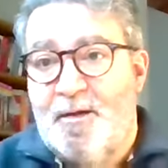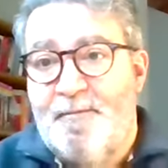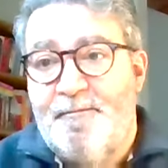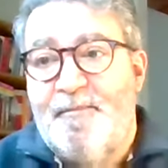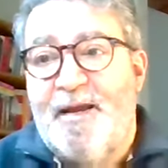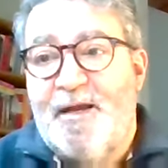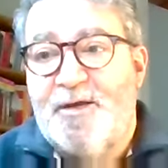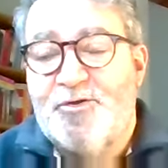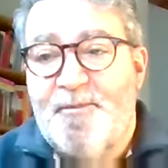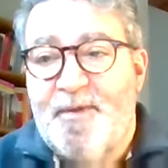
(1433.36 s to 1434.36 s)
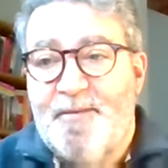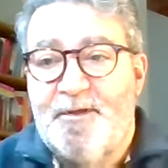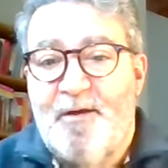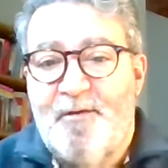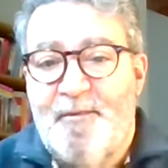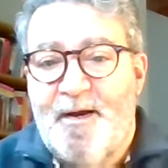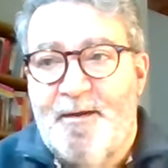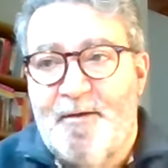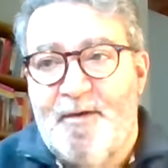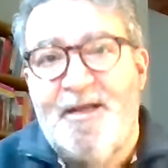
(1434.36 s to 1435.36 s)
making sure people know about
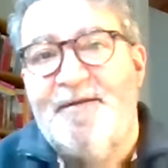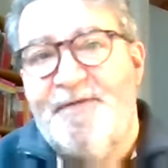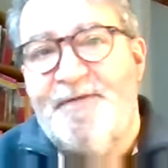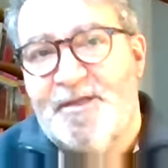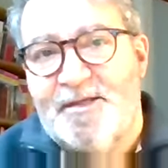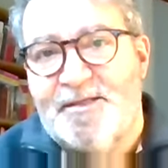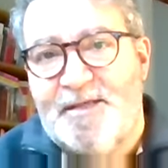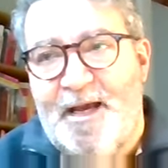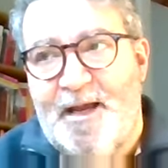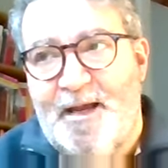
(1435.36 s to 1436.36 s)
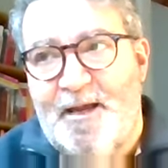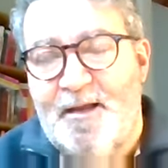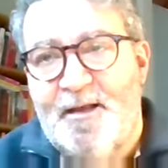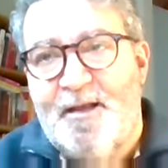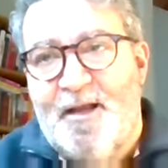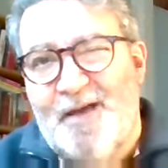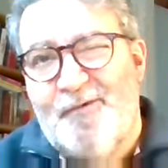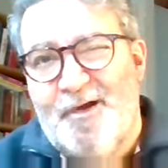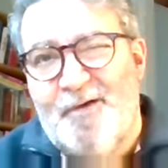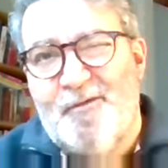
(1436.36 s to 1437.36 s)
you. And even to this day, and
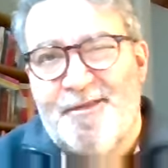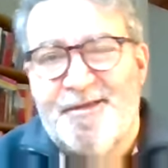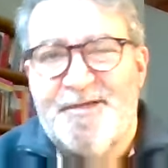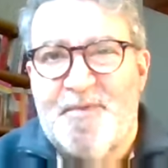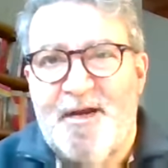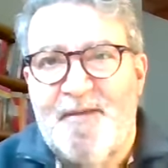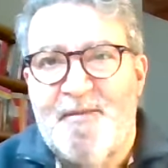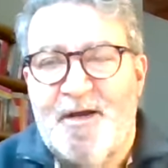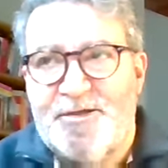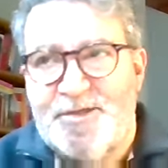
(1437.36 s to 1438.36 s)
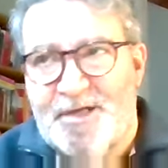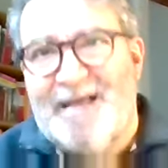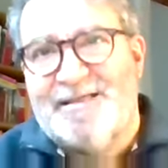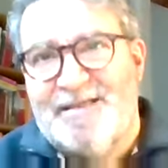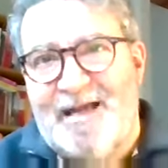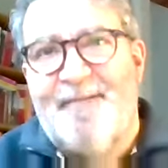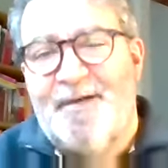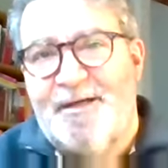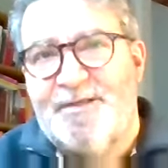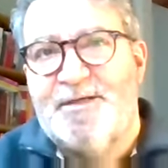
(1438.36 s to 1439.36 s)
Real Worth is pretty much
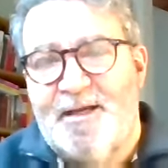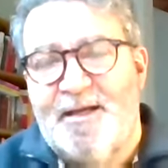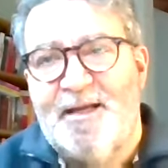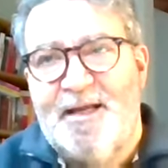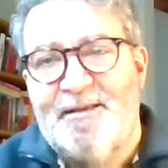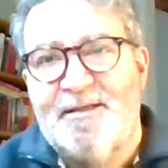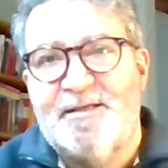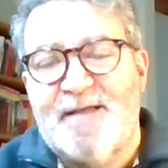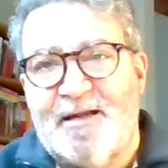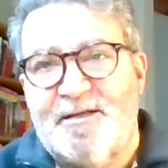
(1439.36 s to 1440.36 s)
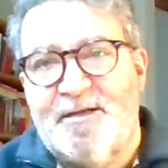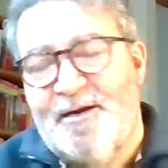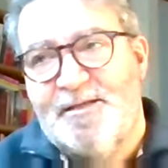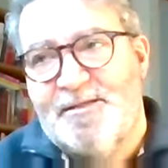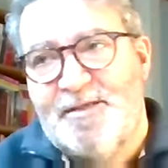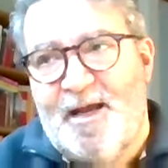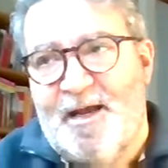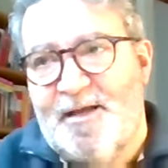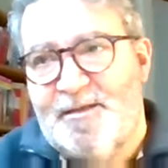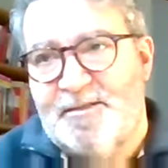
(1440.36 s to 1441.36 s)
established in the sector
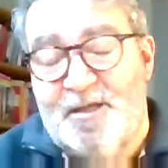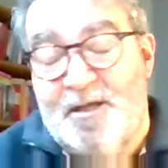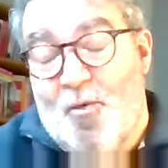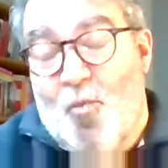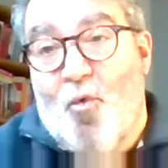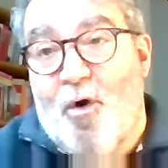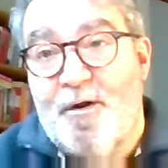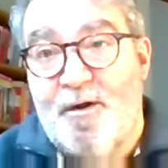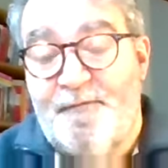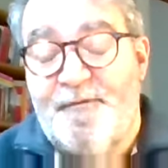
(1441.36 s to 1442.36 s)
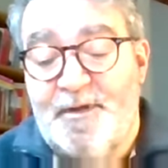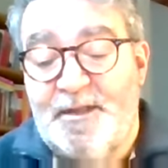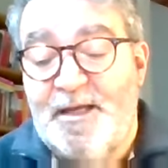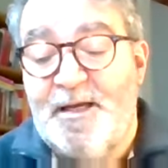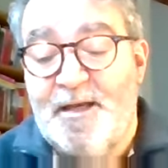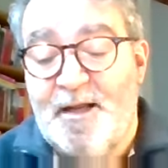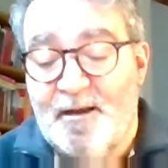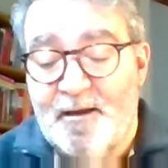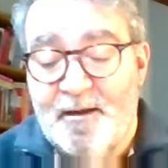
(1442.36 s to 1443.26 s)
as one of the leading